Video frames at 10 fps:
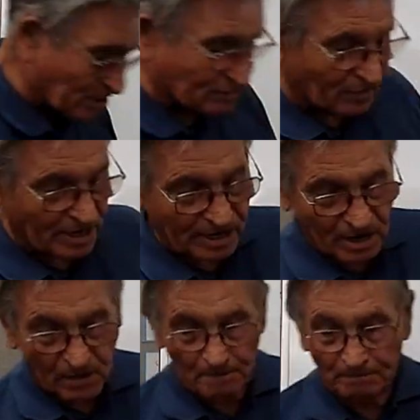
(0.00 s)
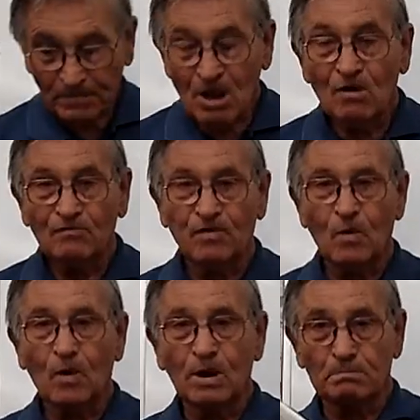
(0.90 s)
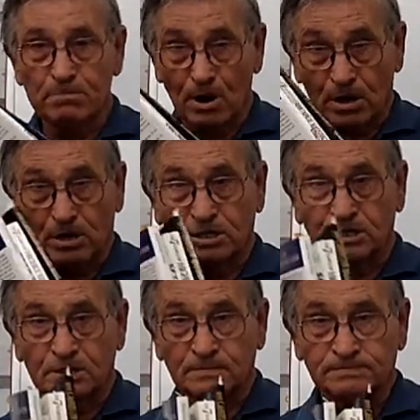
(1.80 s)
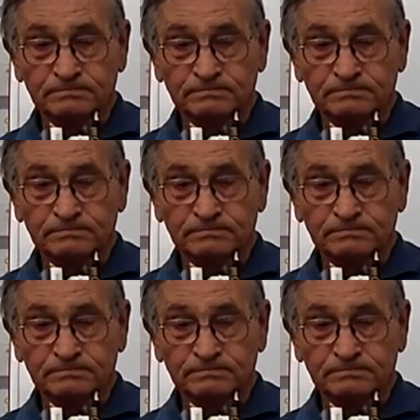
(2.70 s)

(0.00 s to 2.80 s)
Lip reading: this video four books.